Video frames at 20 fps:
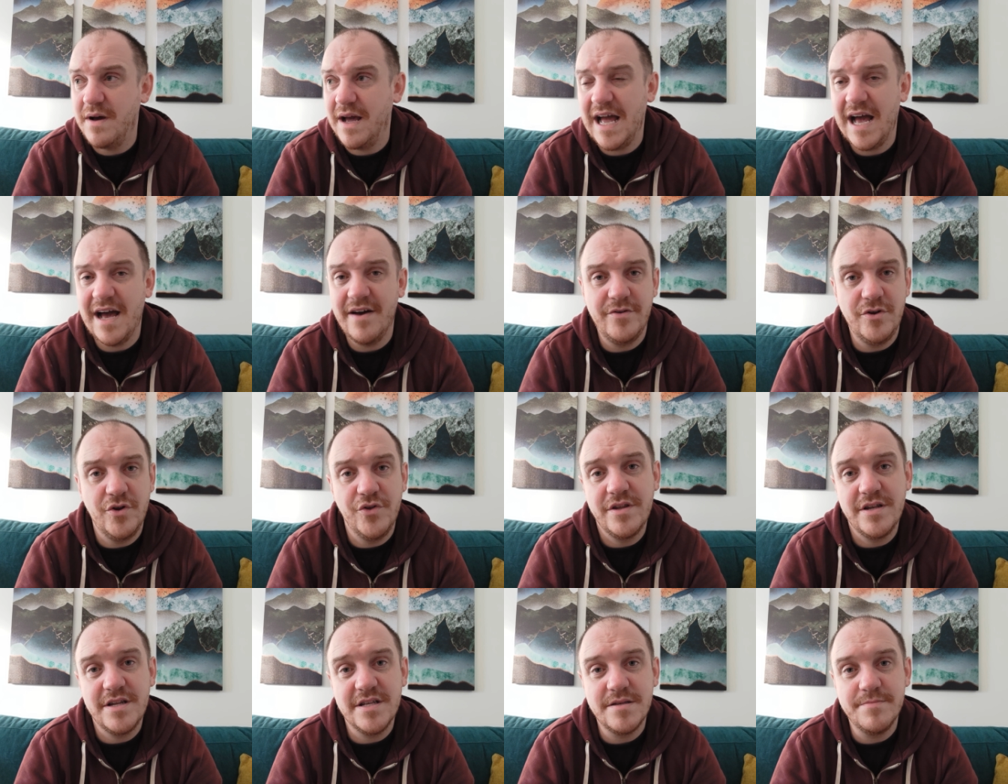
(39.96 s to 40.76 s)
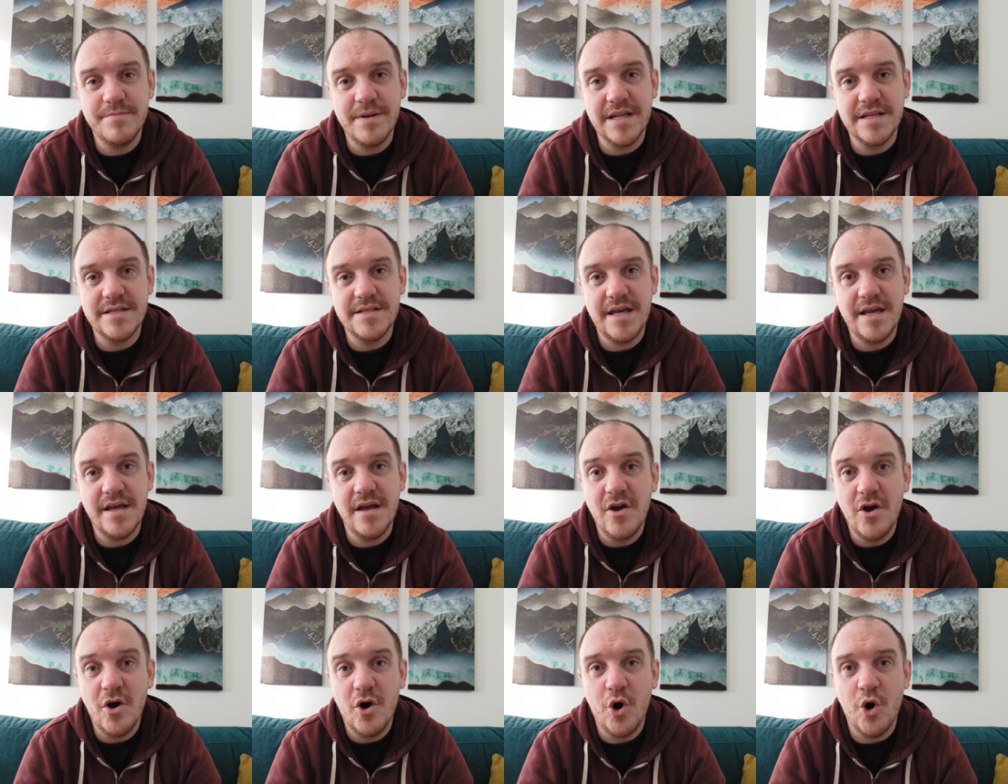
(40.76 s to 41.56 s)
might have another disability,
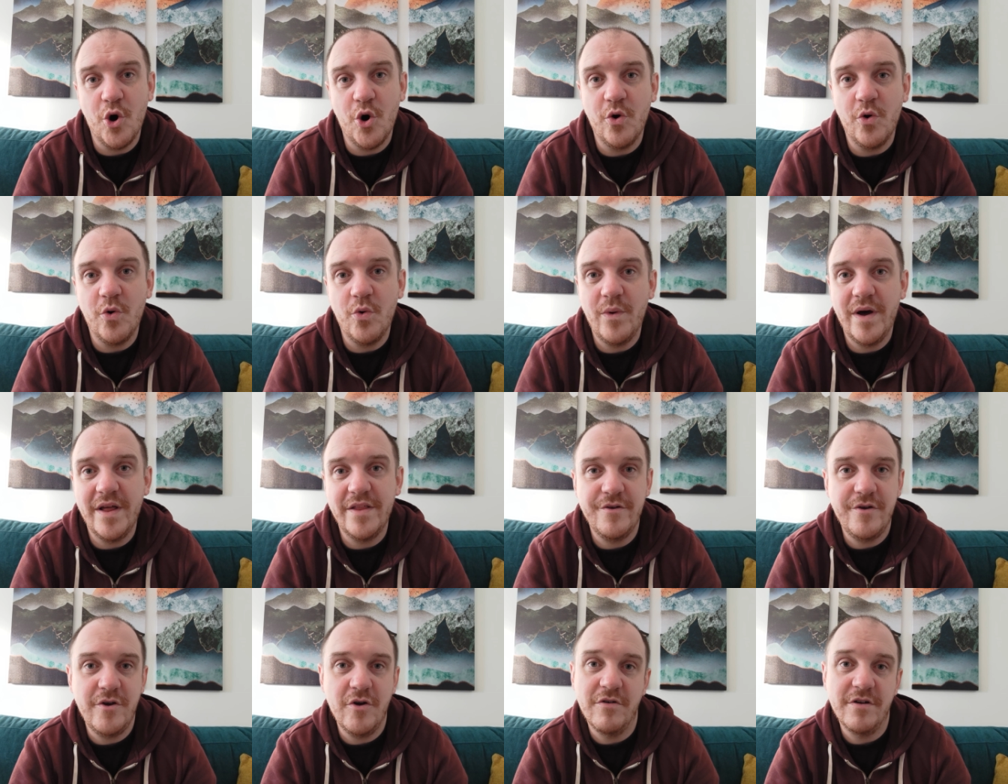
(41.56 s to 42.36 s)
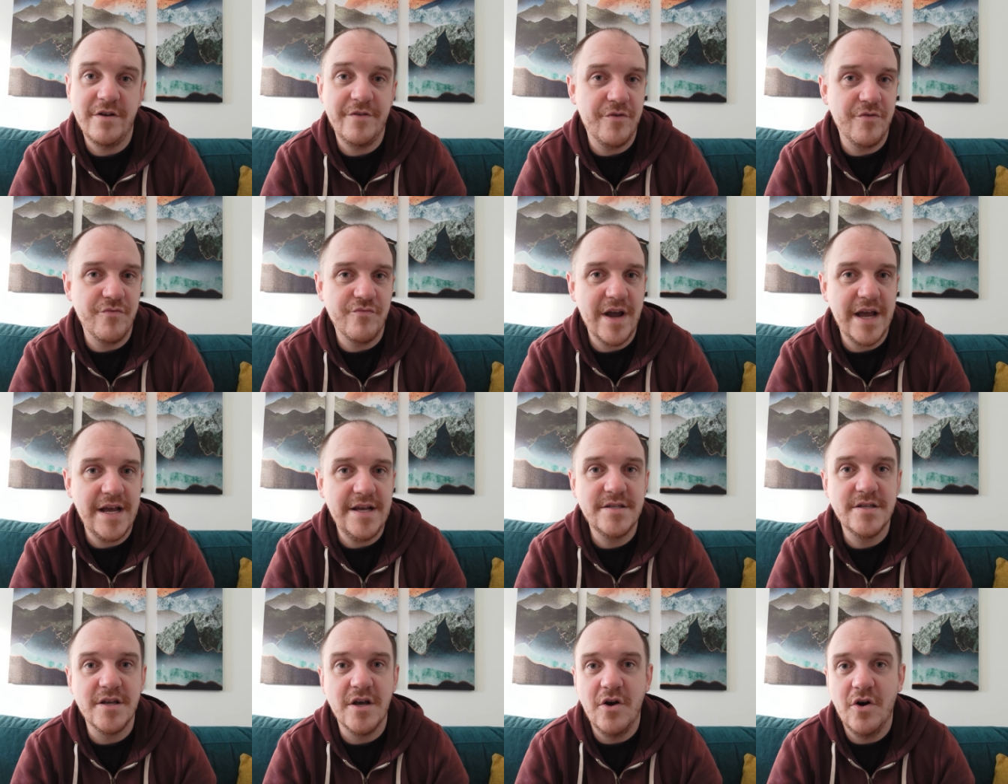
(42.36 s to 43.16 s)
or whether you're a different
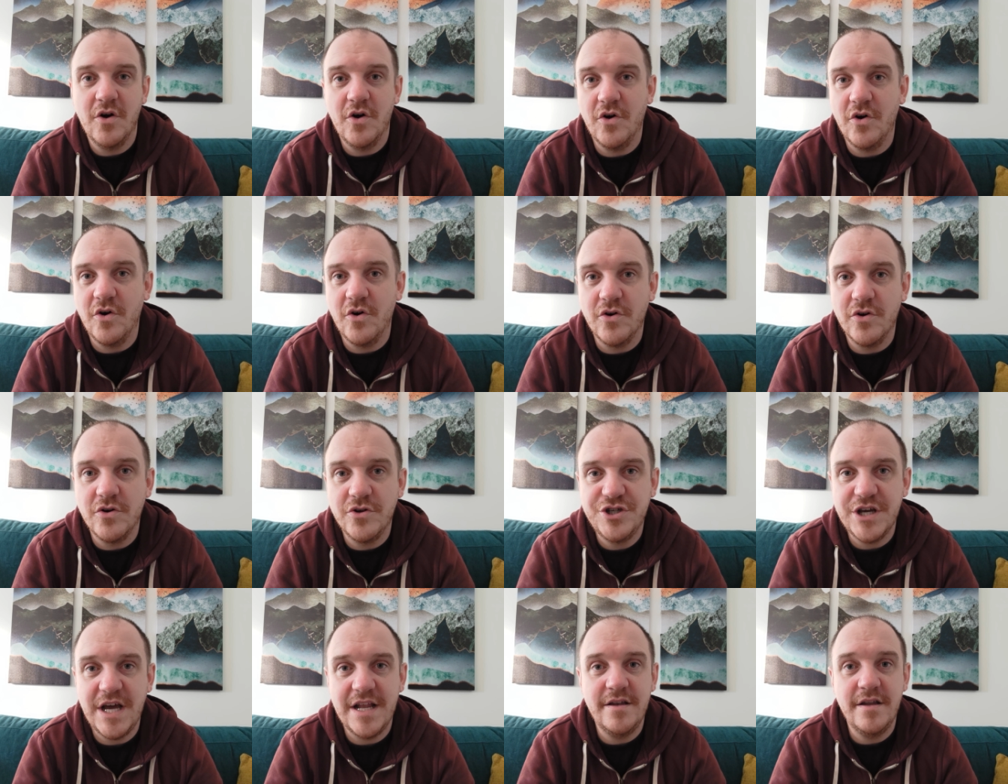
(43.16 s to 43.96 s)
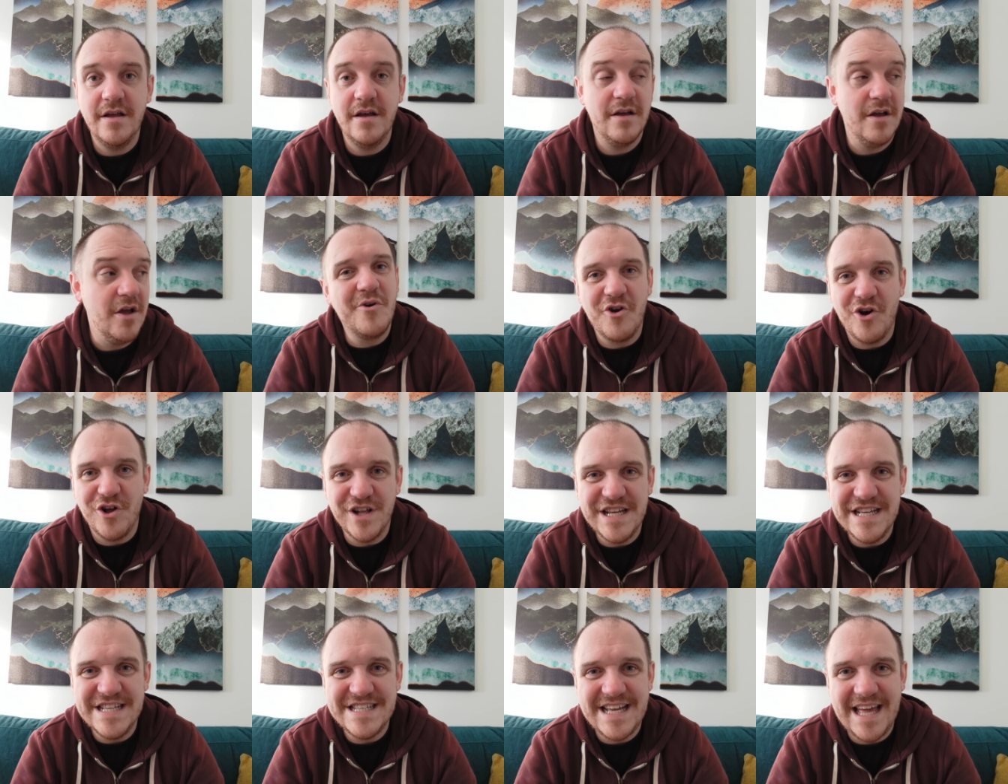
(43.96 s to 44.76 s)
race or gender. We're
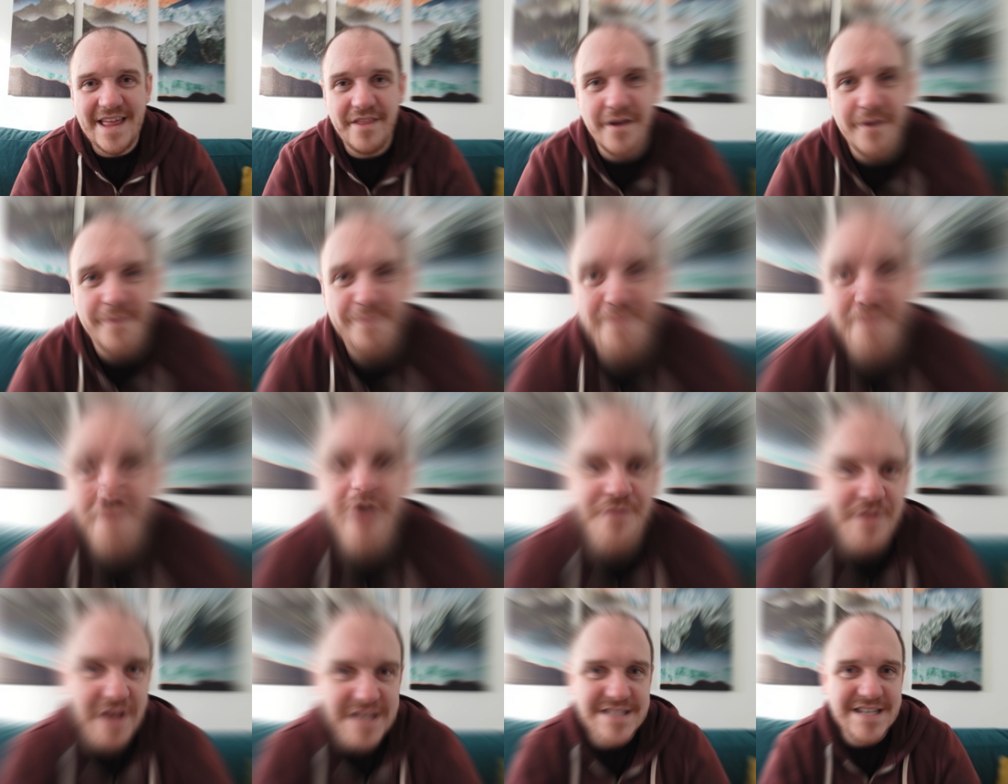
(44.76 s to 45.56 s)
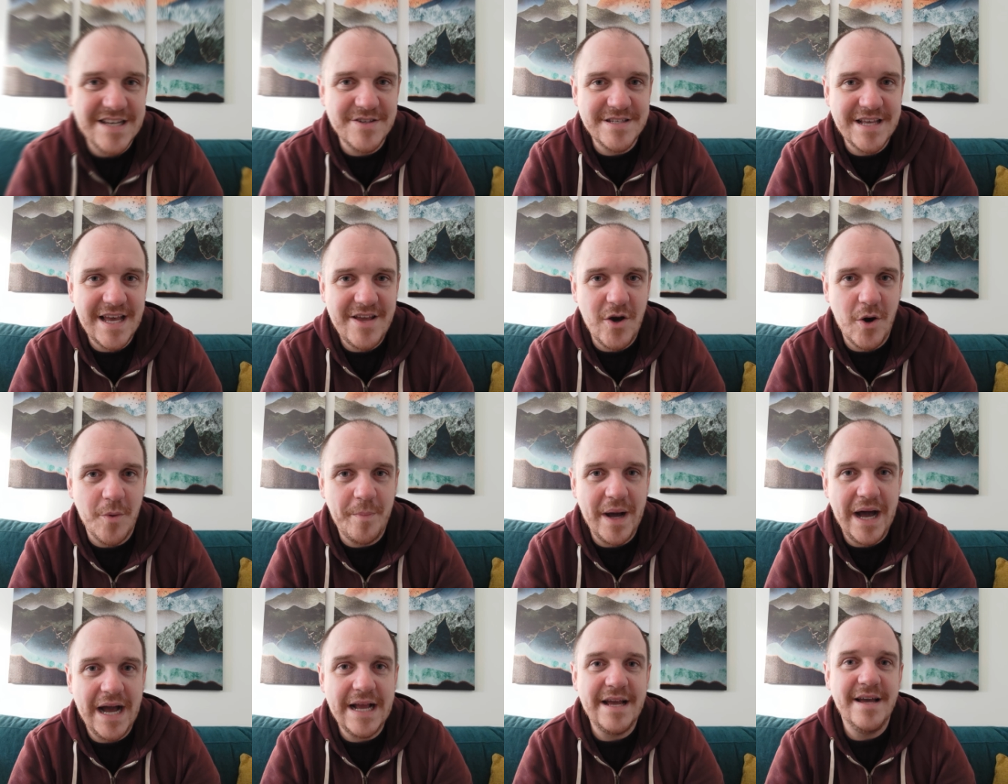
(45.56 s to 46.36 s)
all in it together. So if that sounds like your
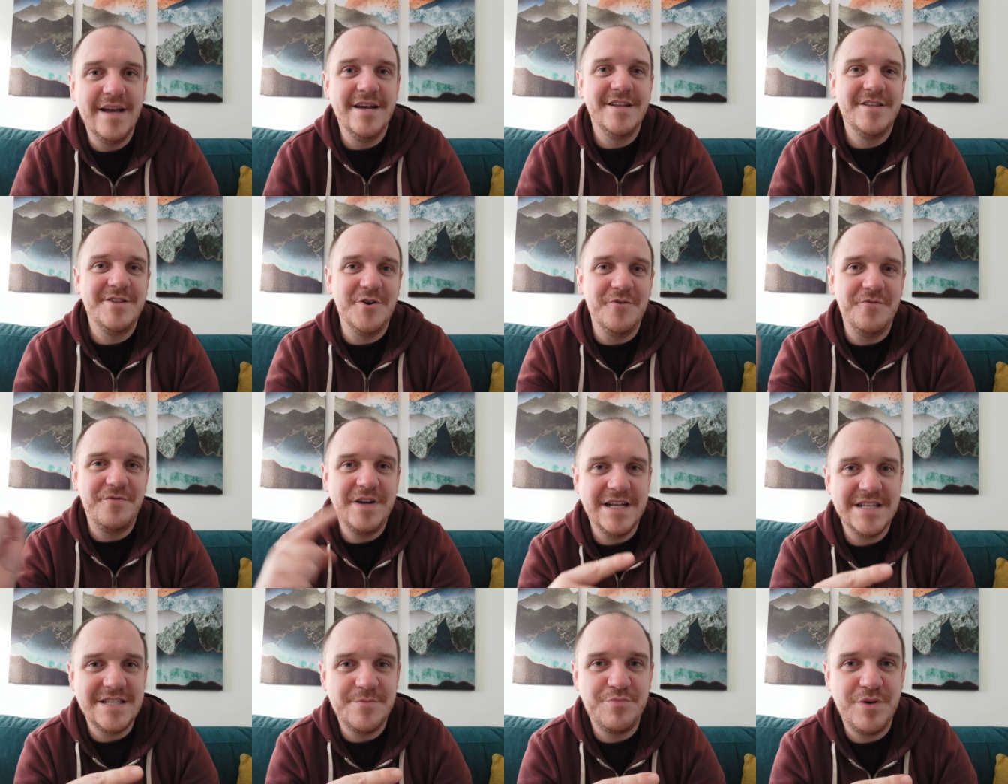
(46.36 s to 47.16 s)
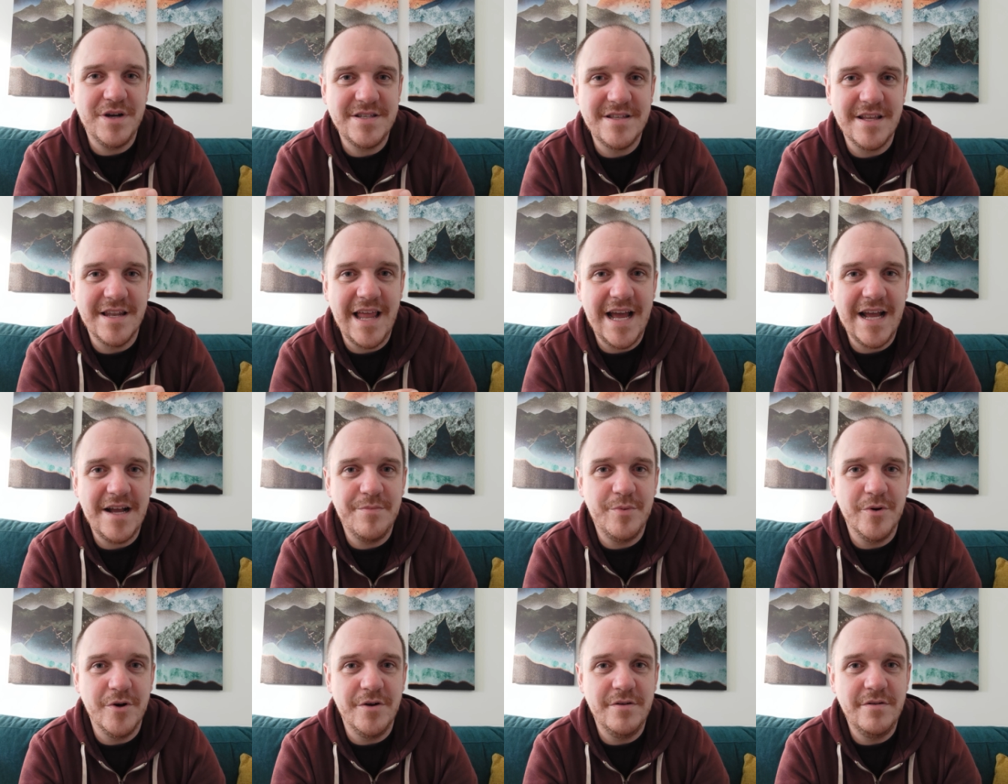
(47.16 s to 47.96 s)
bag, don't forget to press the
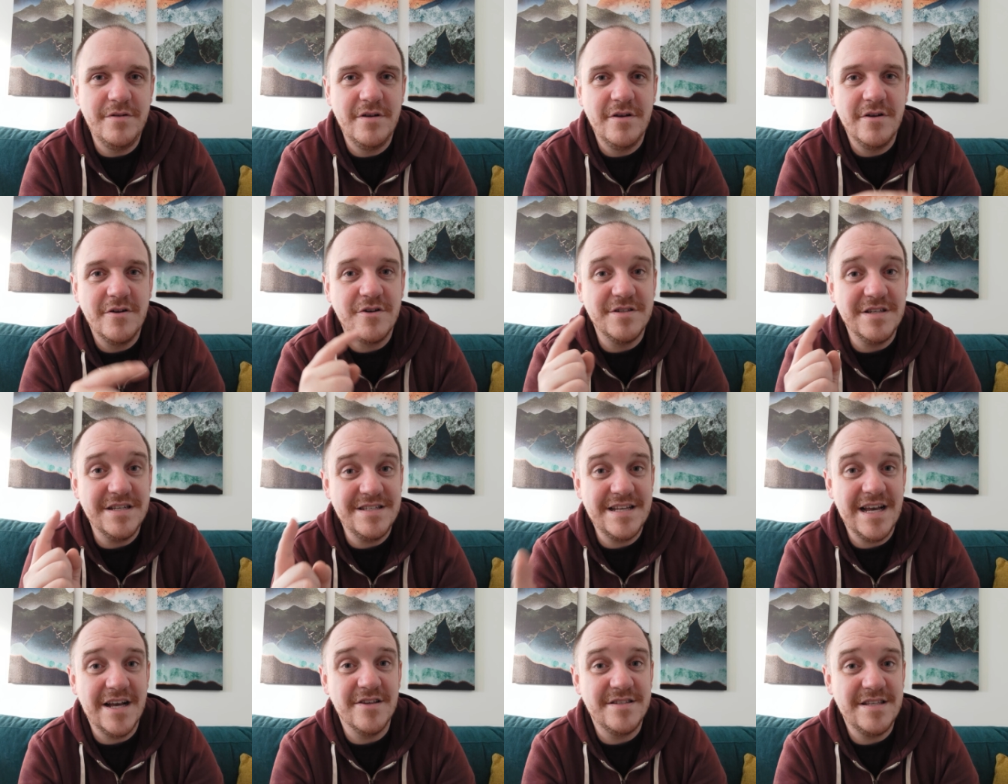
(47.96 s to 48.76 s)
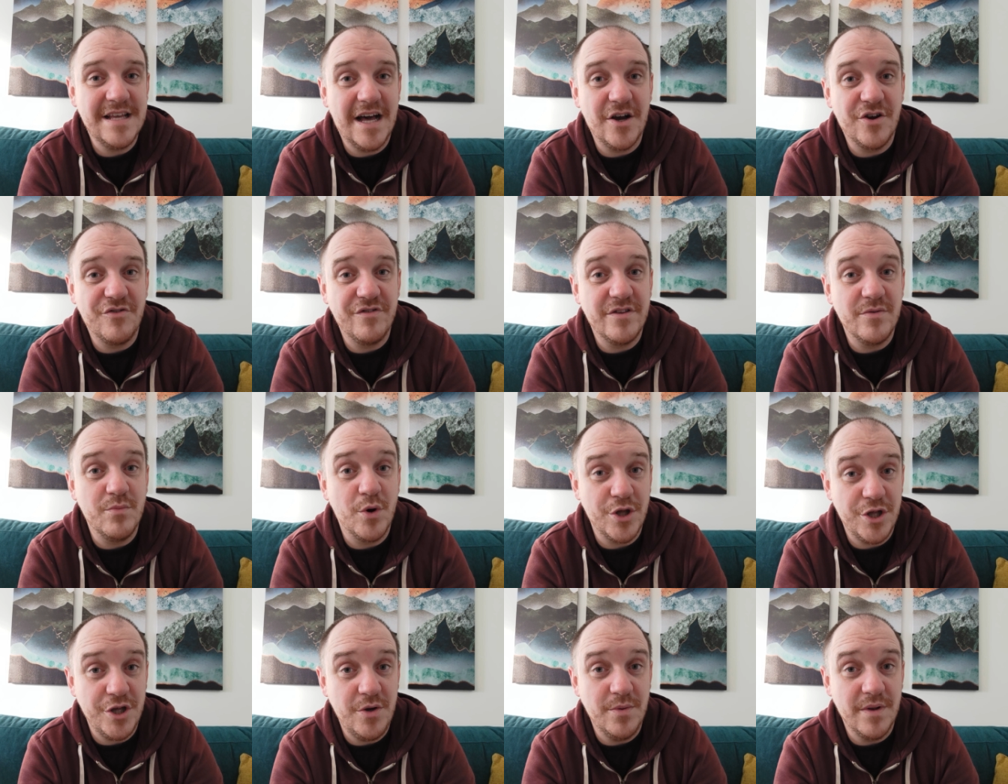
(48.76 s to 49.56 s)
like button because it tells the algorithm
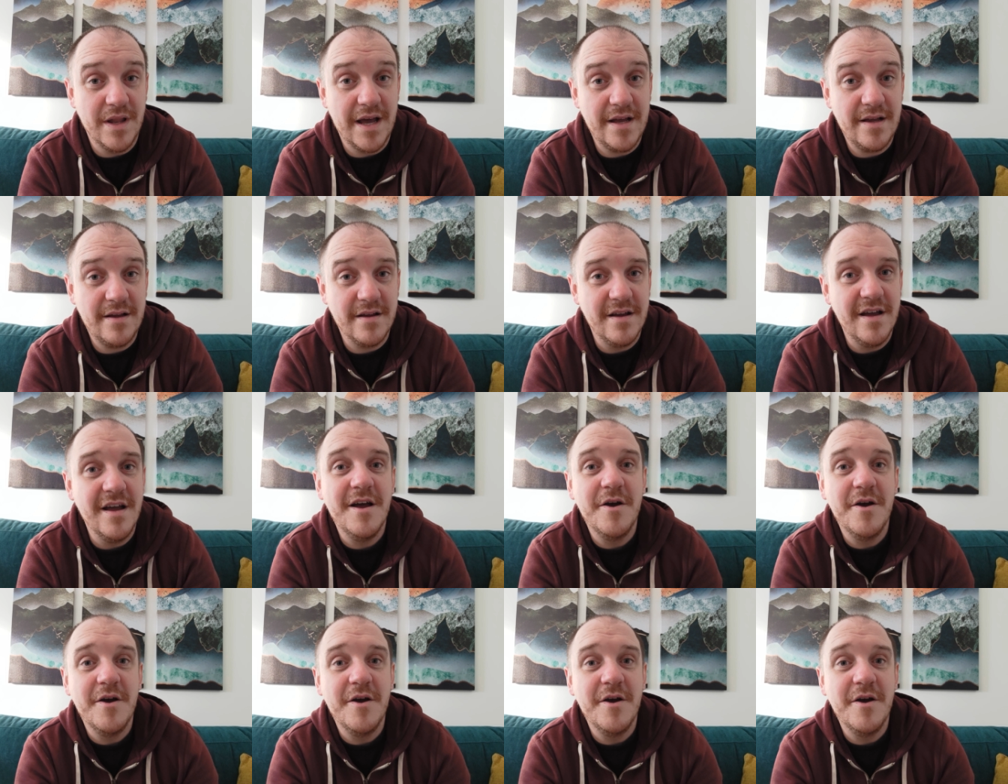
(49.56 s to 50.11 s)
what you like.